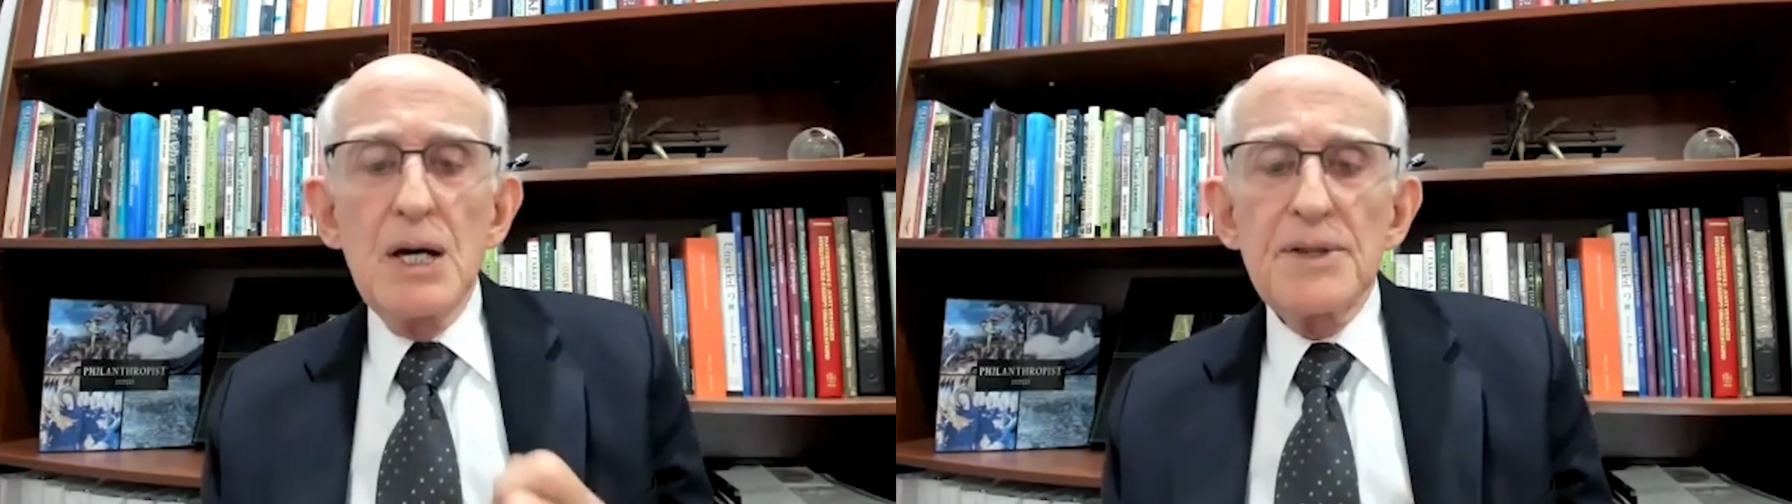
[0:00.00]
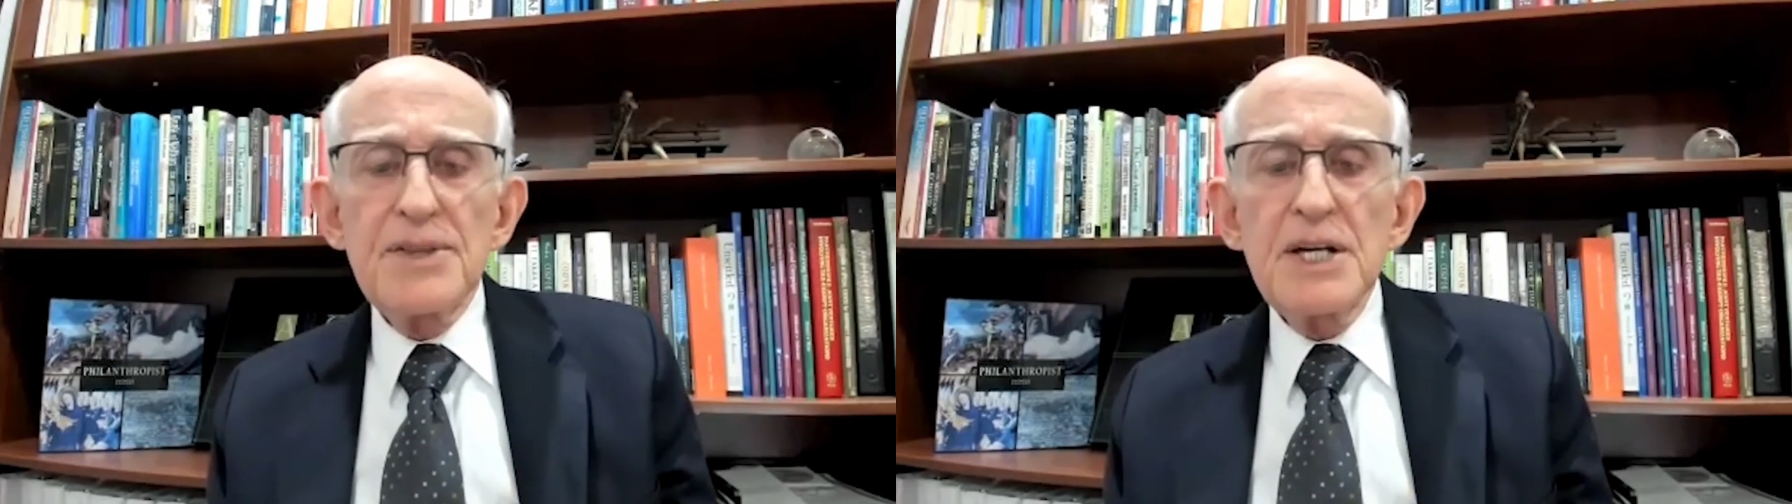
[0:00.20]

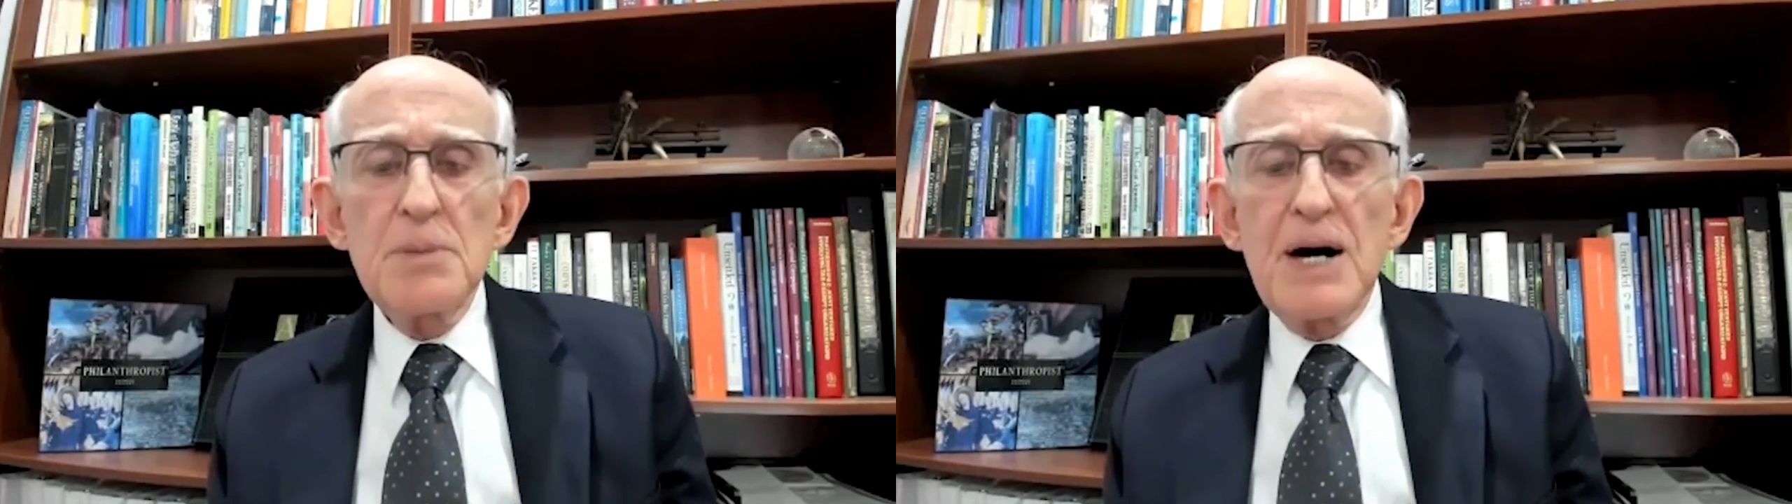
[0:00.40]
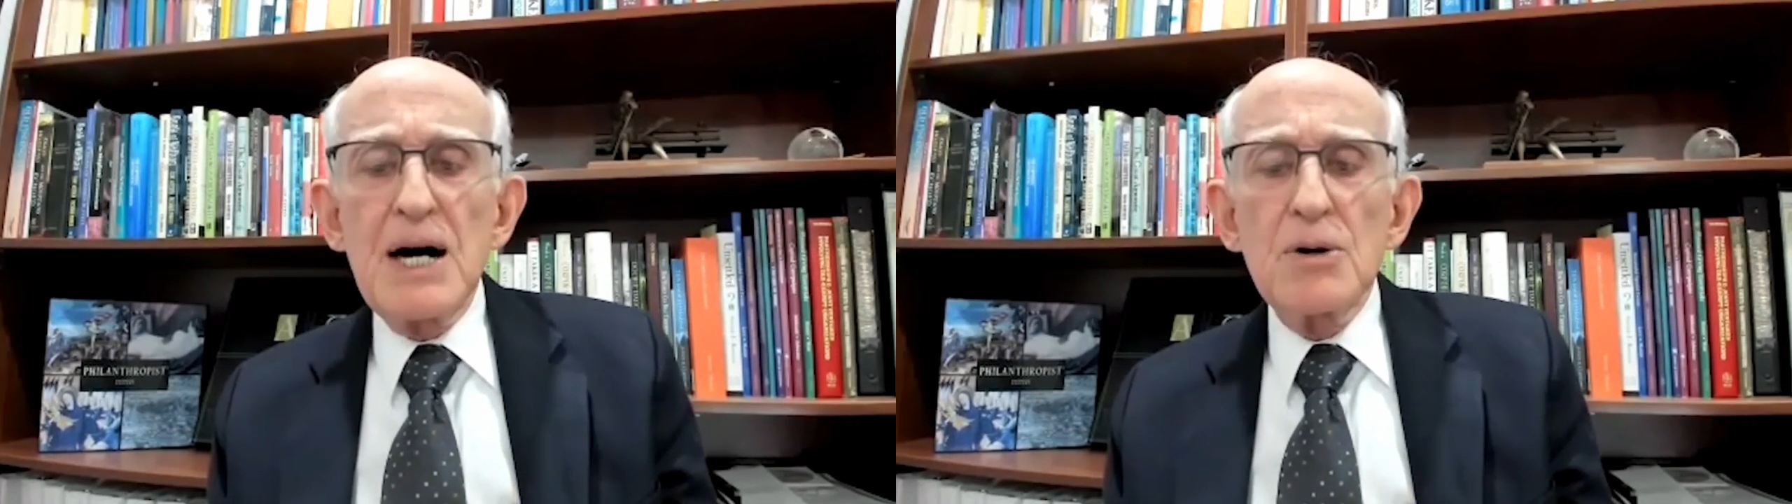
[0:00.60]
think
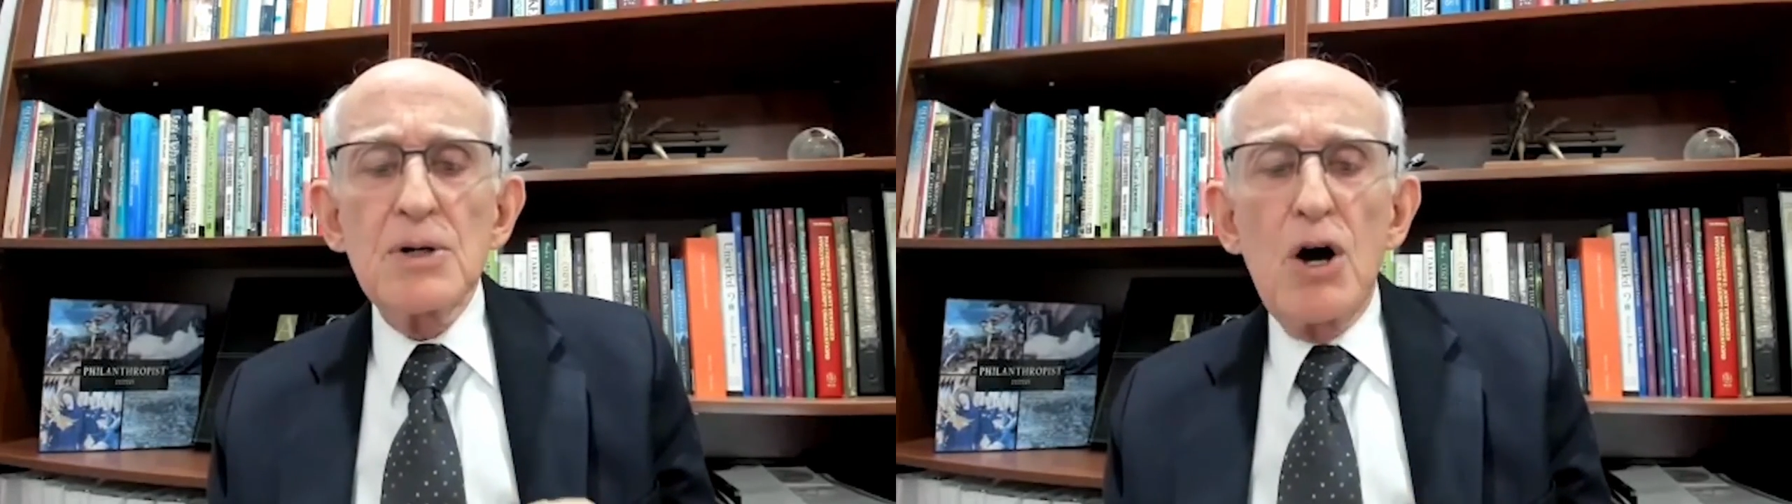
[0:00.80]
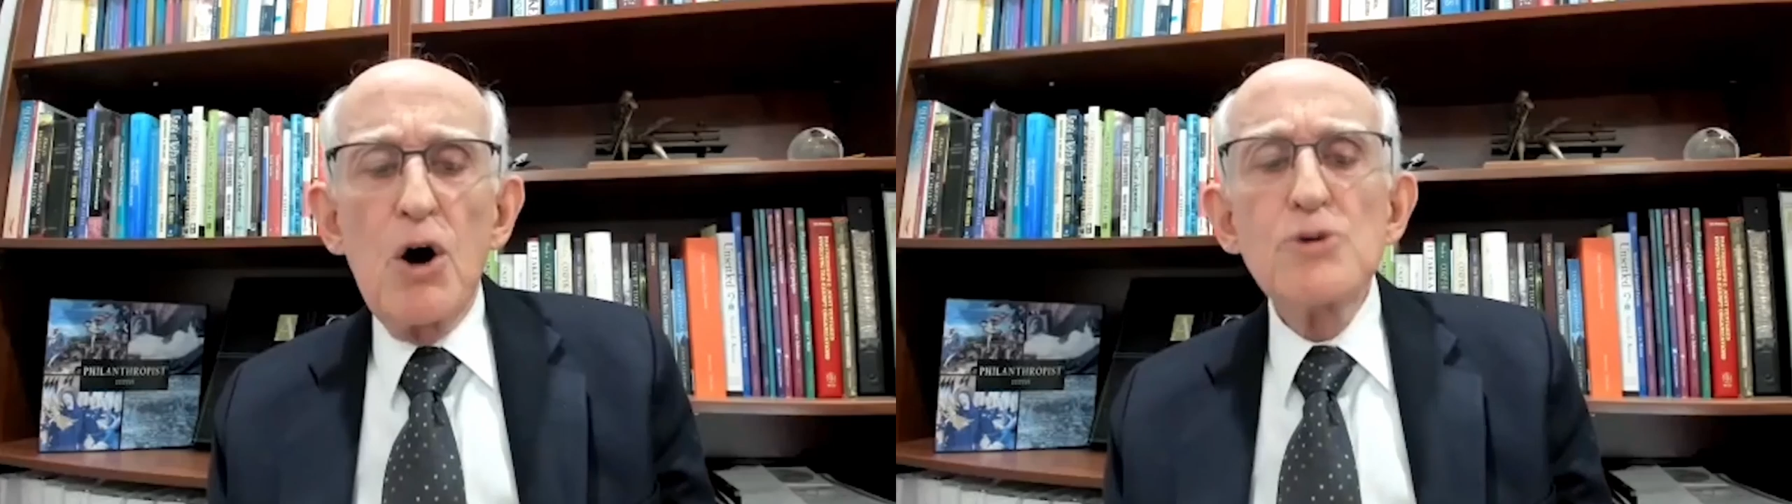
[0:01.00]
about
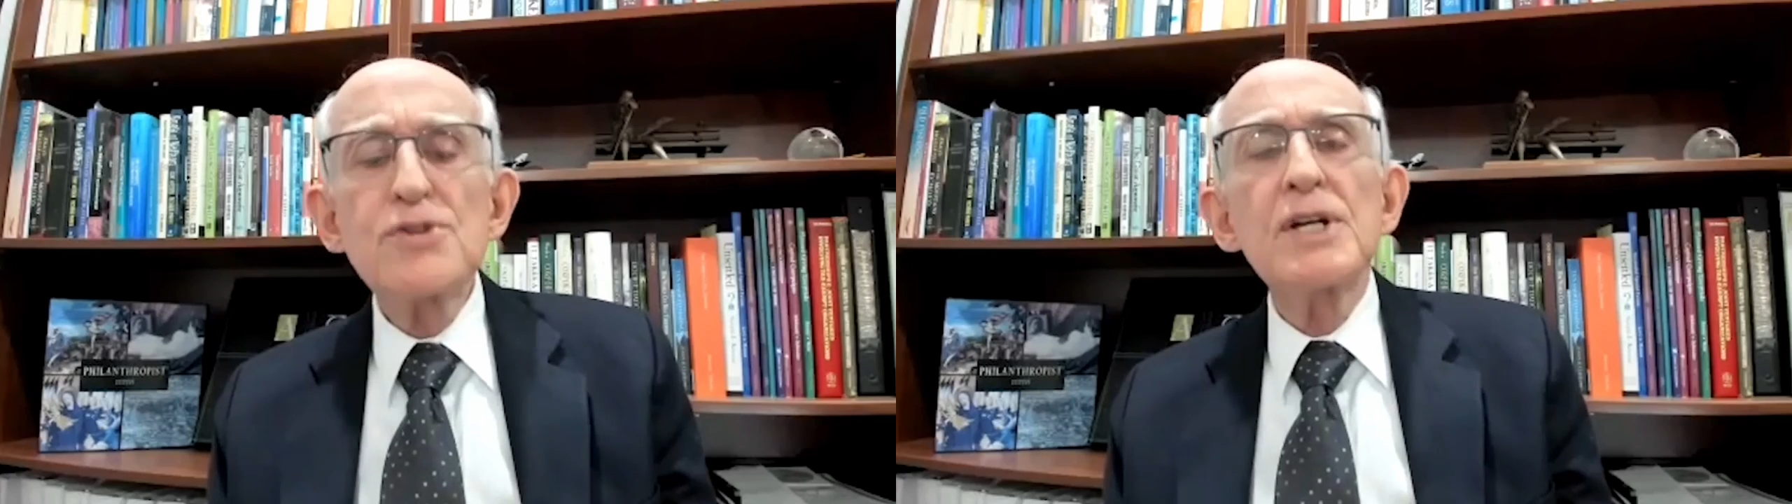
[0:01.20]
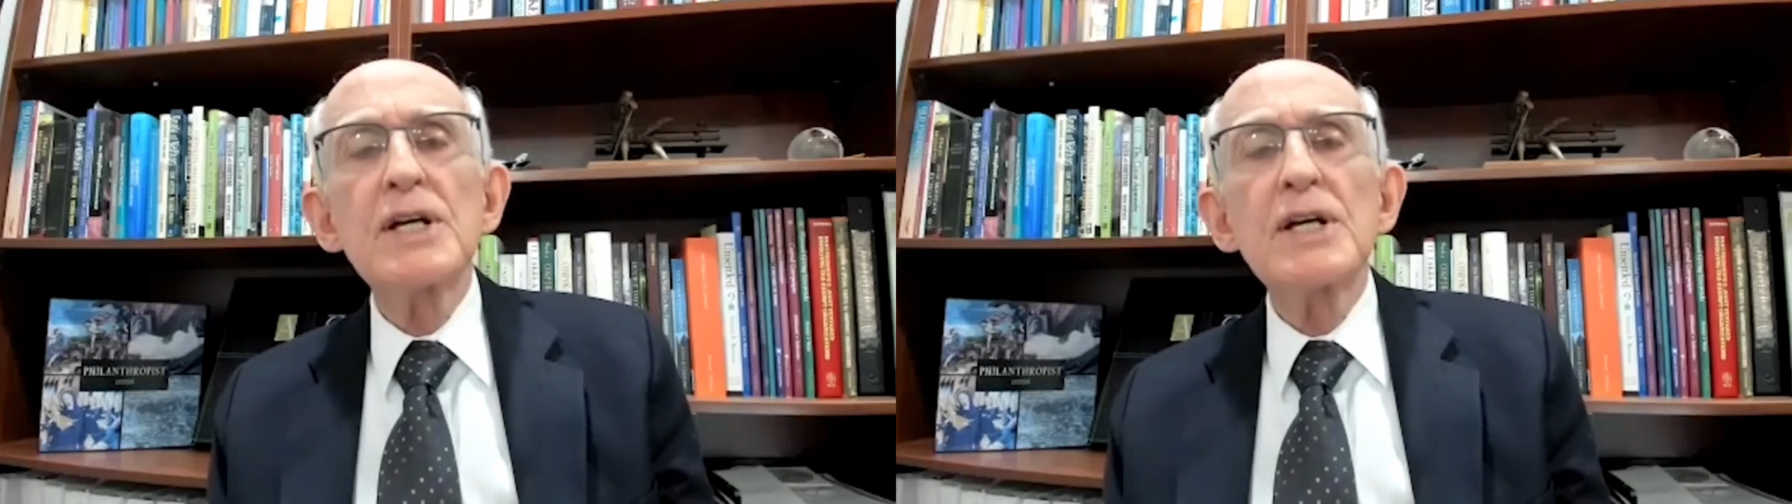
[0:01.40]
hosting